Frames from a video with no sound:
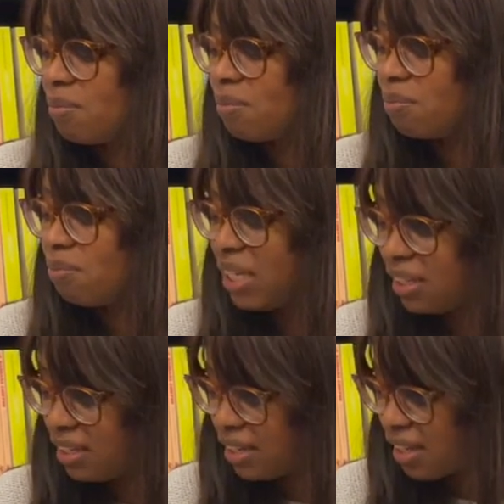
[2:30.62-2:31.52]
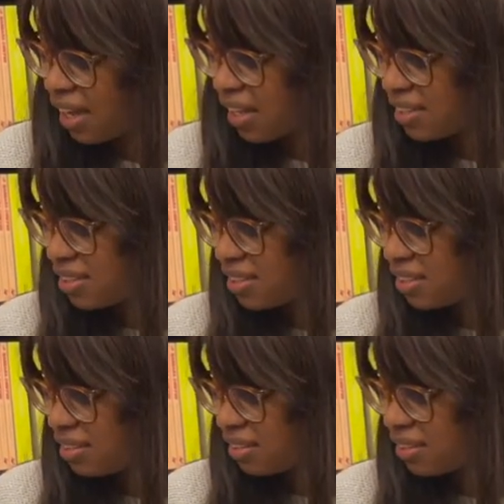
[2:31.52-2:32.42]
me, as
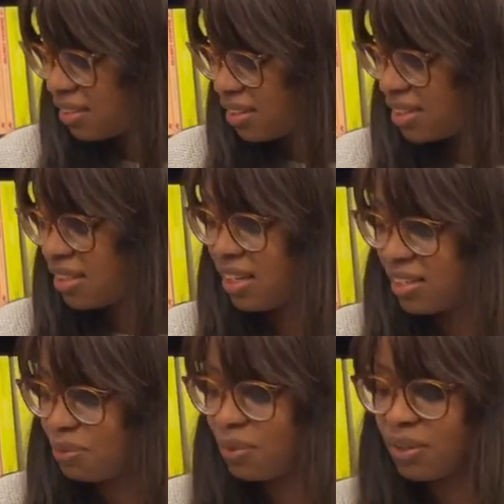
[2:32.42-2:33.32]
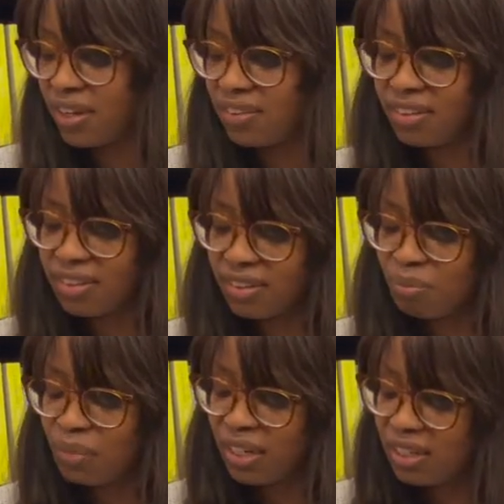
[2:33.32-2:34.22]
is the case for I think
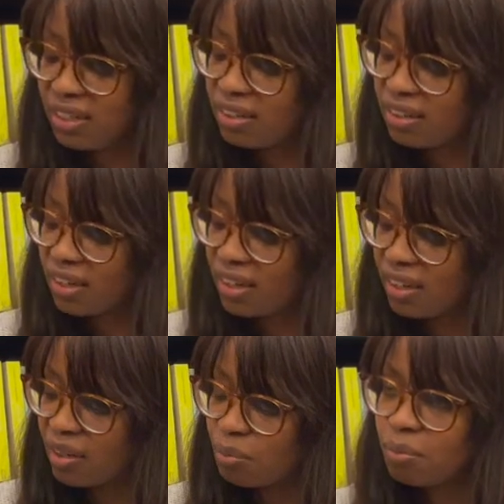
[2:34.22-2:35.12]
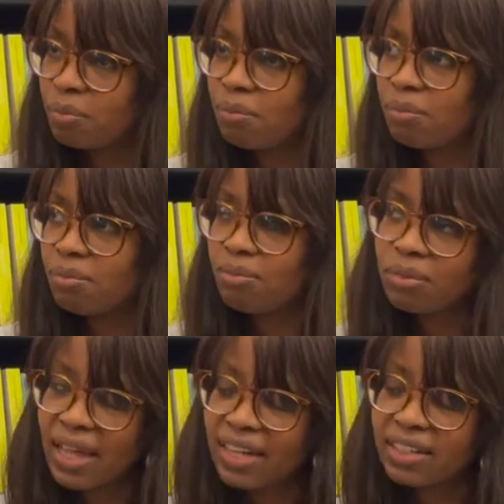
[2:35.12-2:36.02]
many uh,
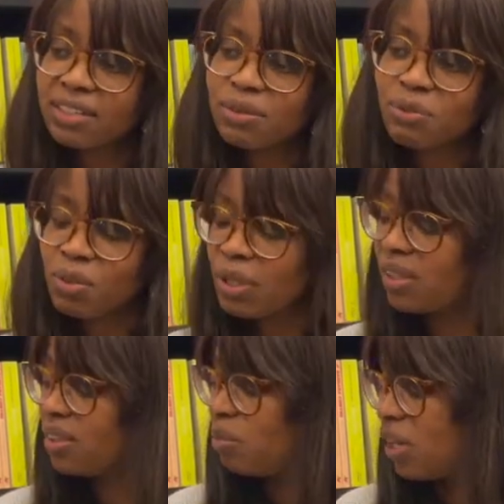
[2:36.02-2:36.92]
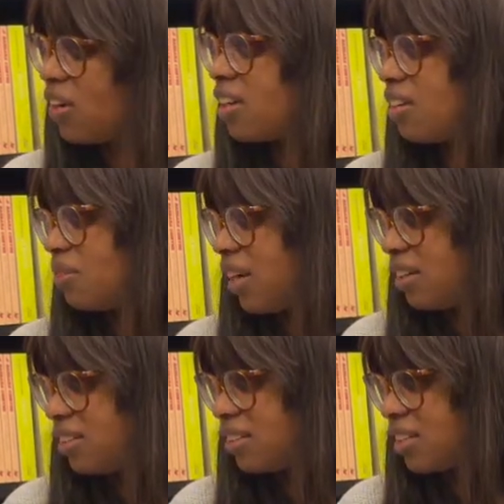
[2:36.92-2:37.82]
black female American
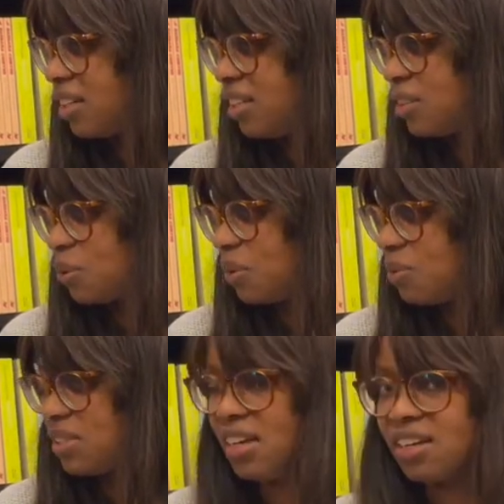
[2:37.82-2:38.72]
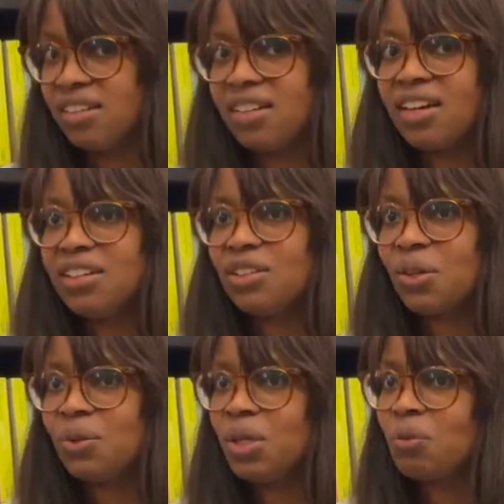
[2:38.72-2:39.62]
writers, sort of stand on
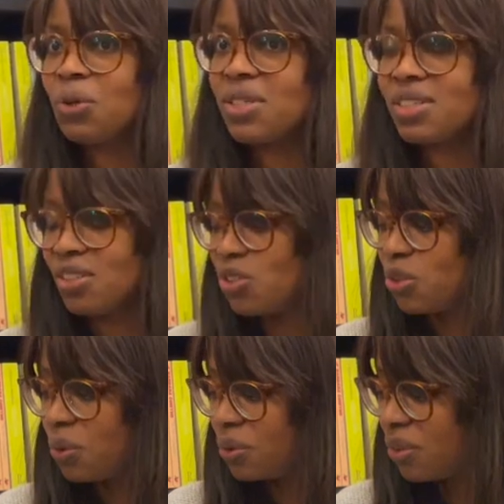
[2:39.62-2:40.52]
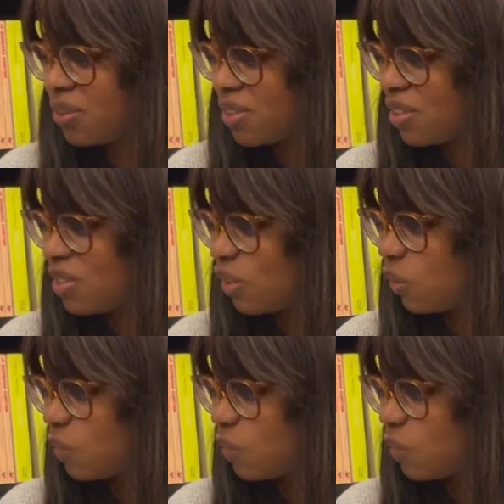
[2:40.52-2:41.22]
Toni Morrison's shoulders. And so